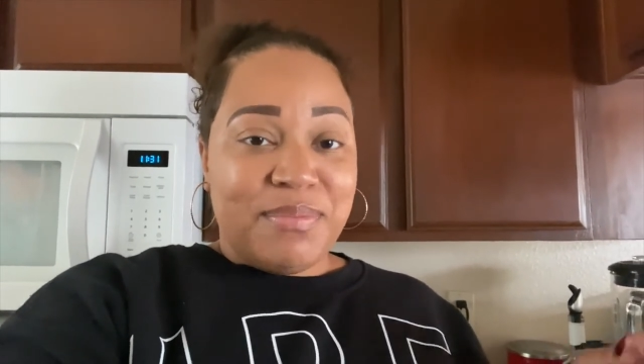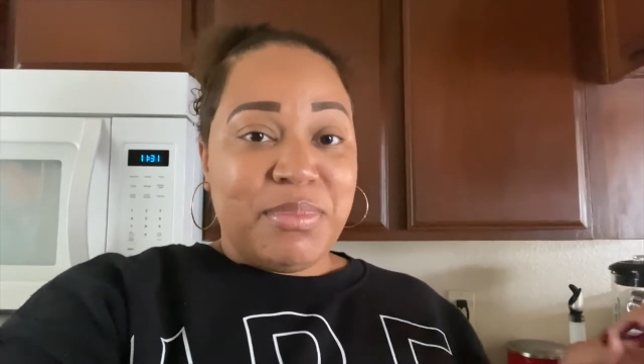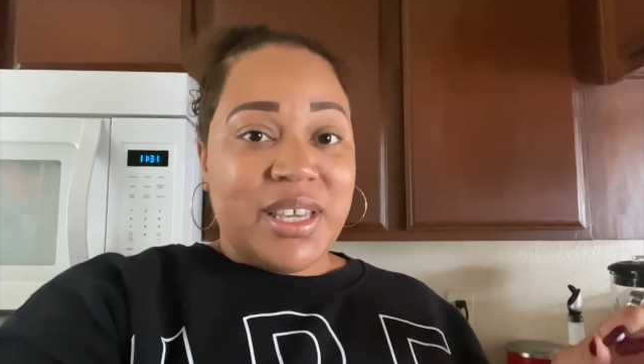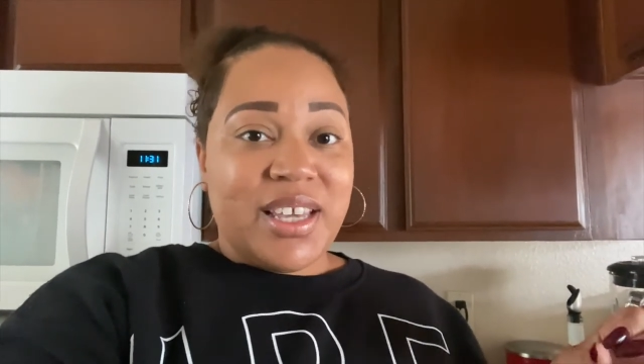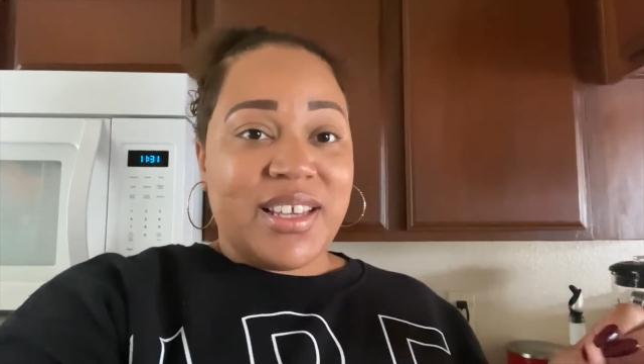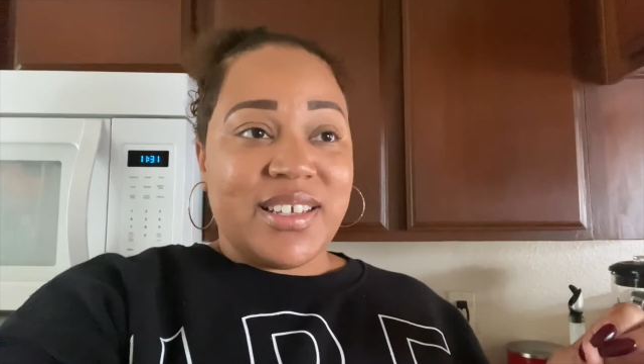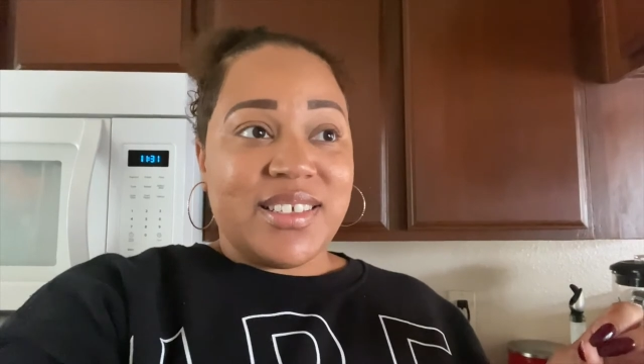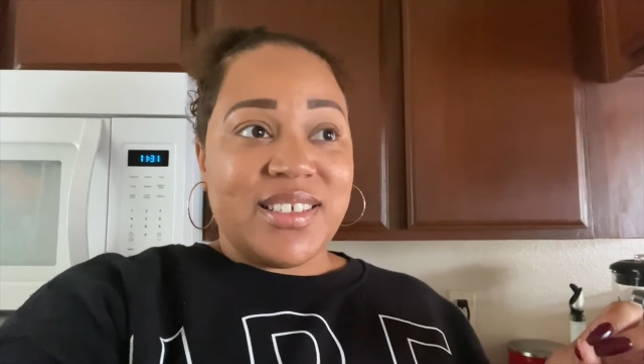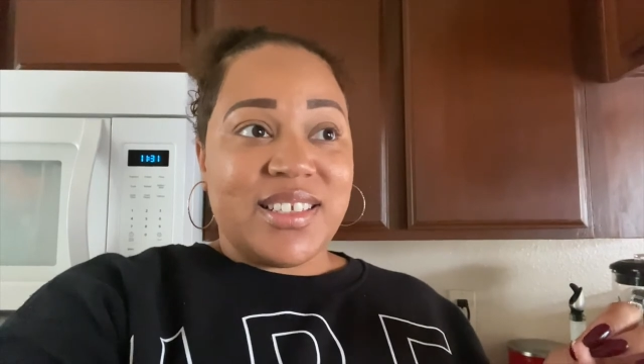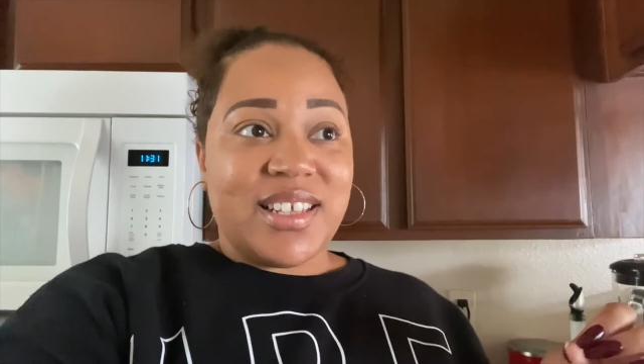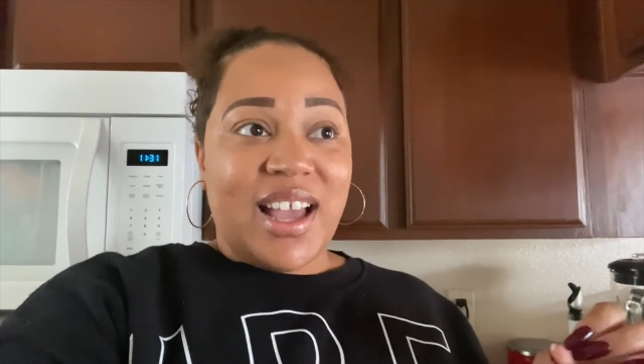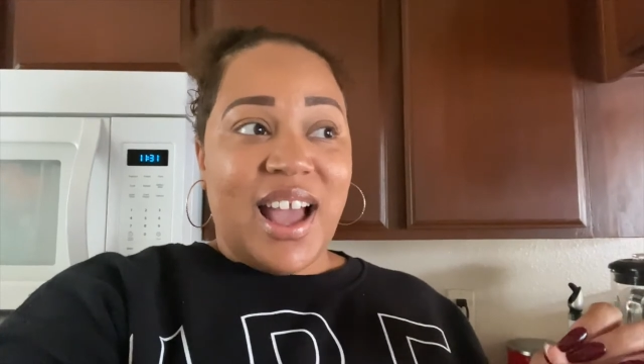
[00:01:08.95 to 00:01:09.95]

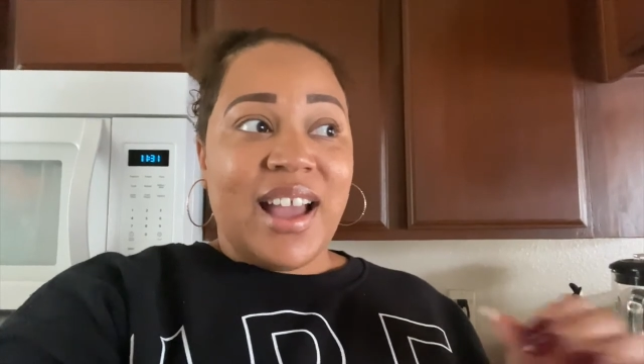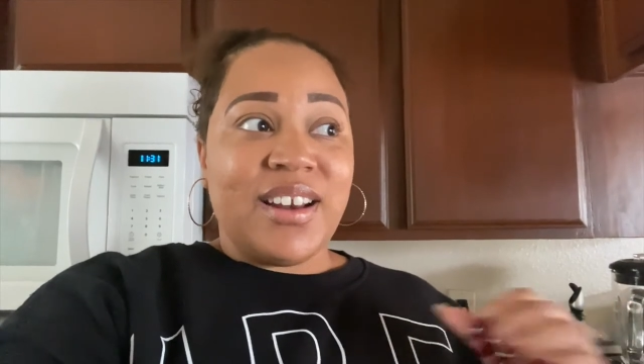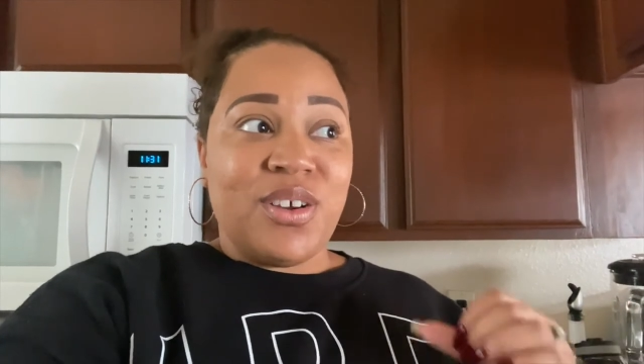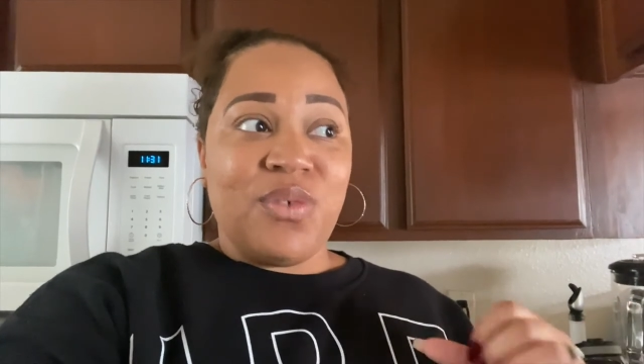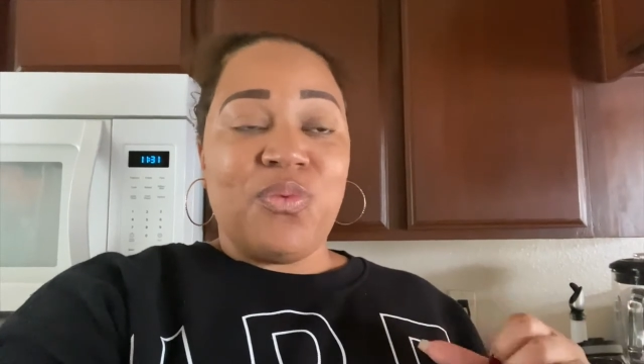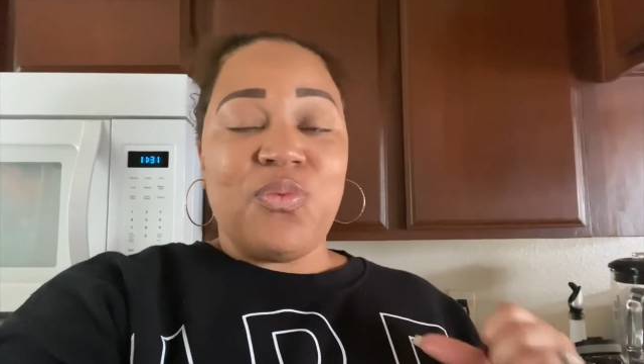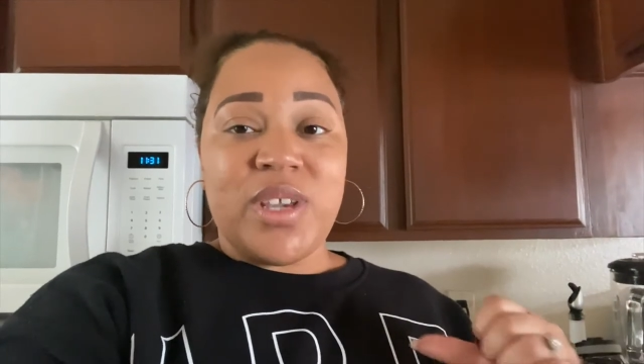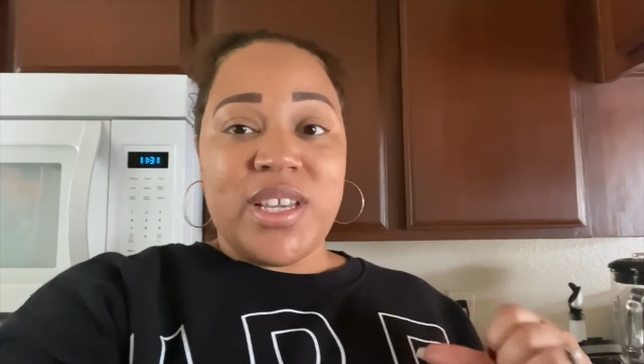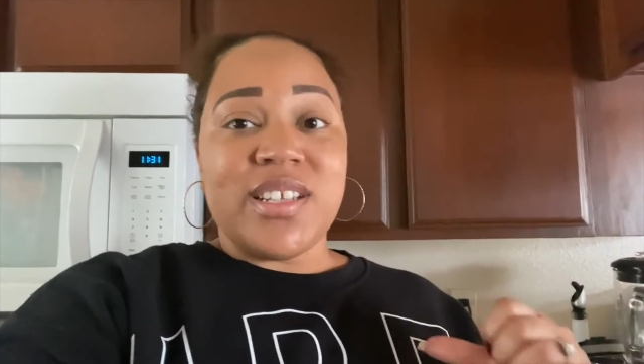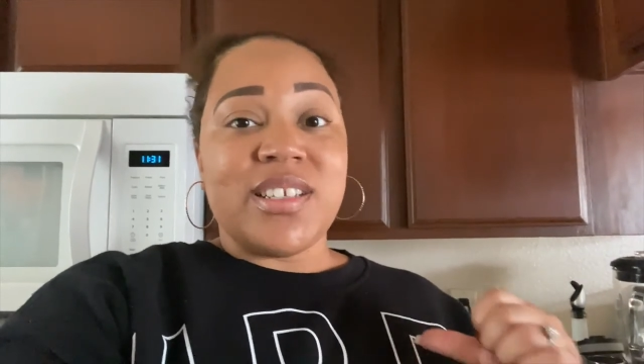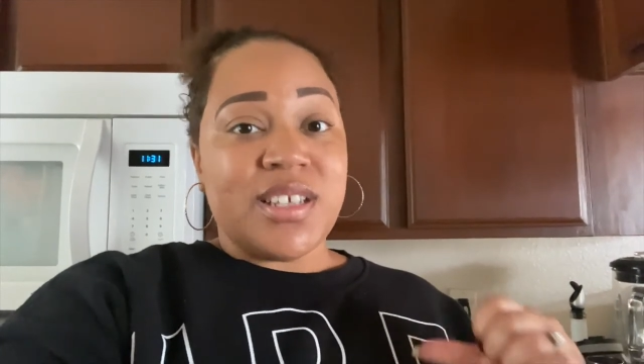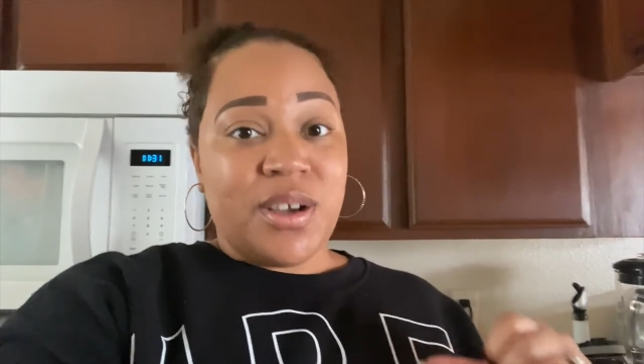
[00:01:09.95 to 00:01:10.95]
Because I know
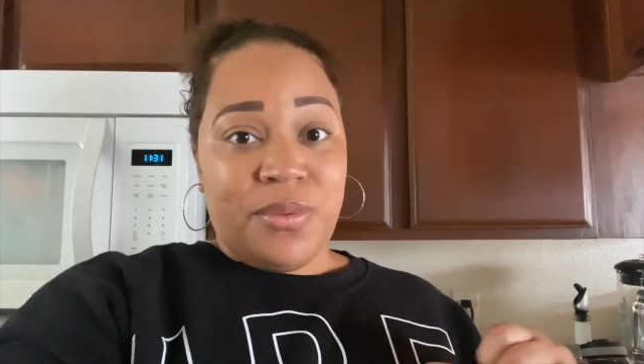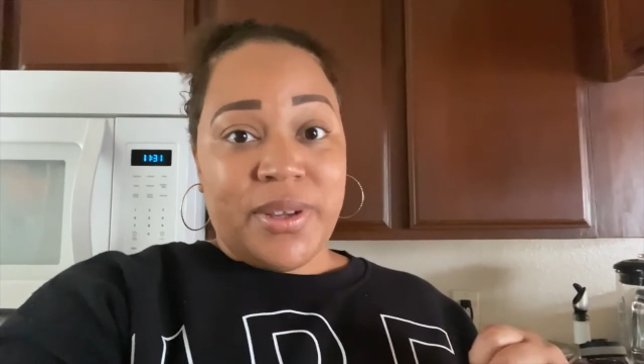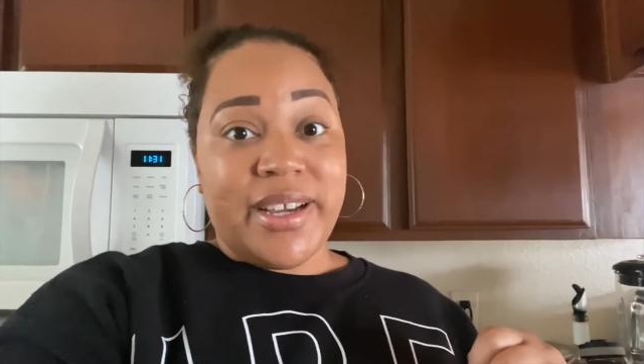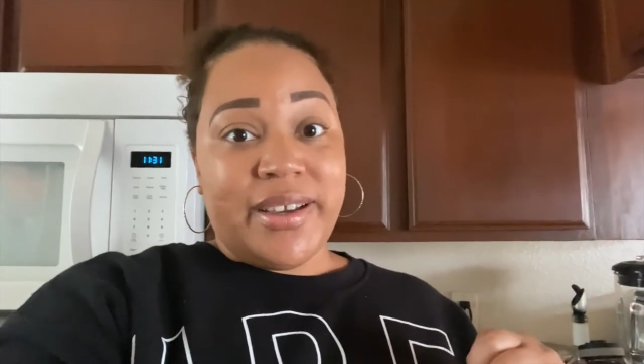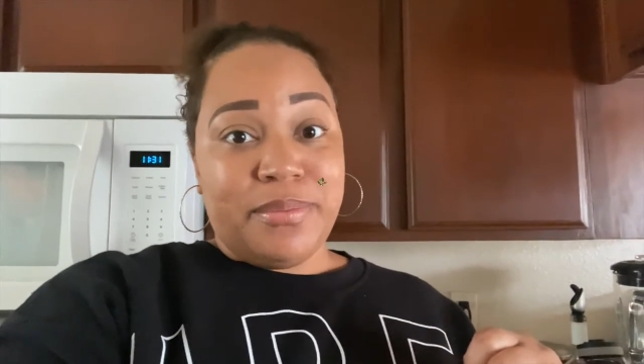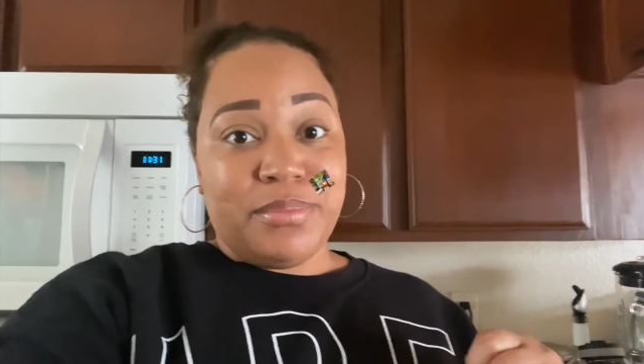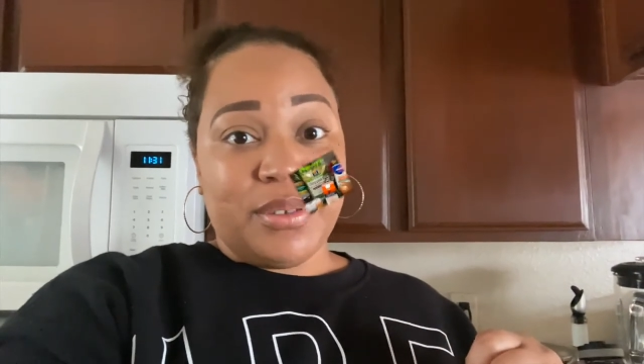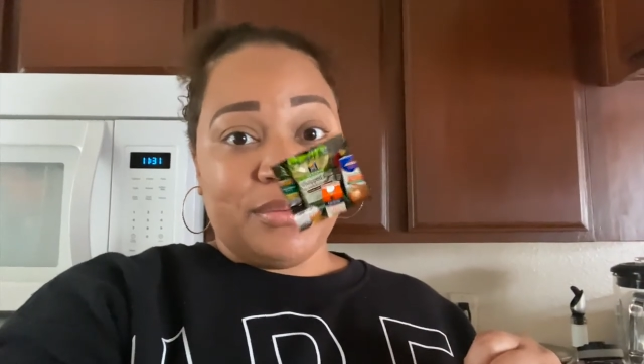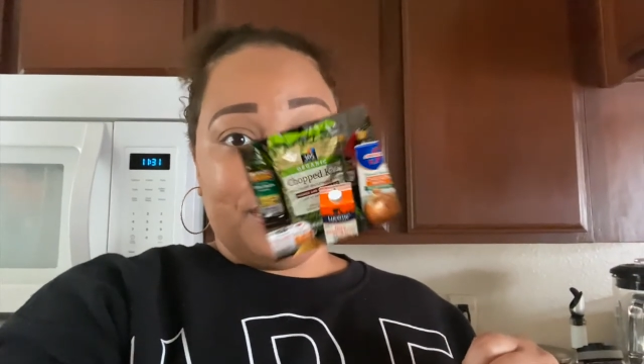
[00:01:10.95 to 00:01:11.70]
we tow it up.